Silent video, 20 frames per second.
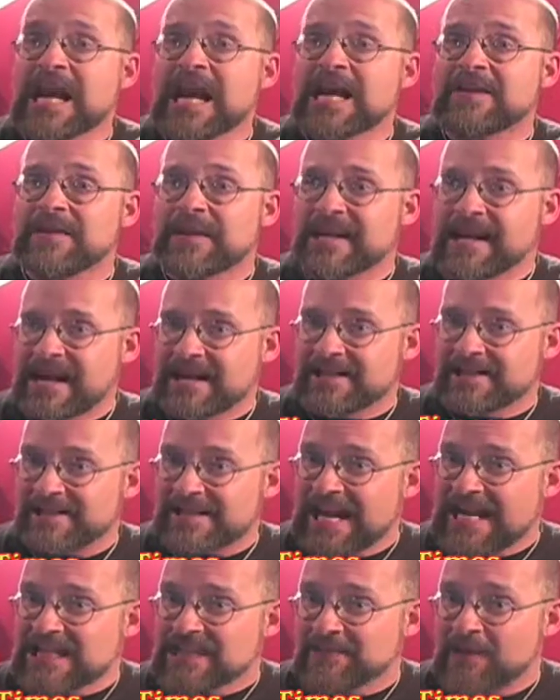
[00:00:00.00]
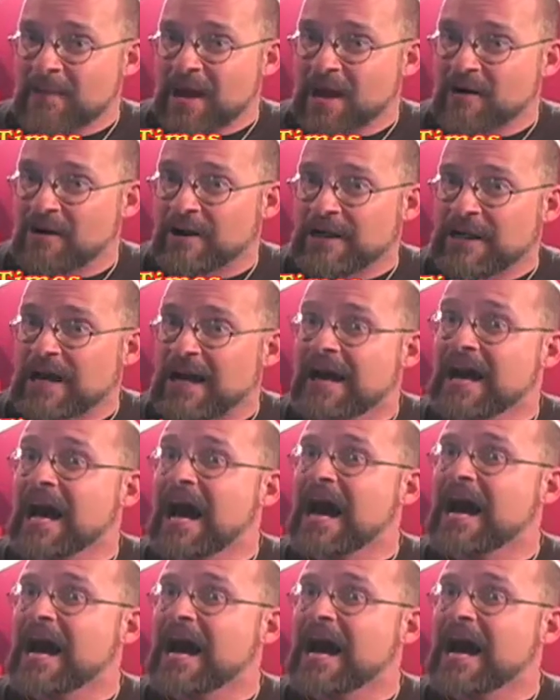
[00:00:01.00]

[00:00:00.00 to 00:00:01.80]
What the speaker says: in the United States of America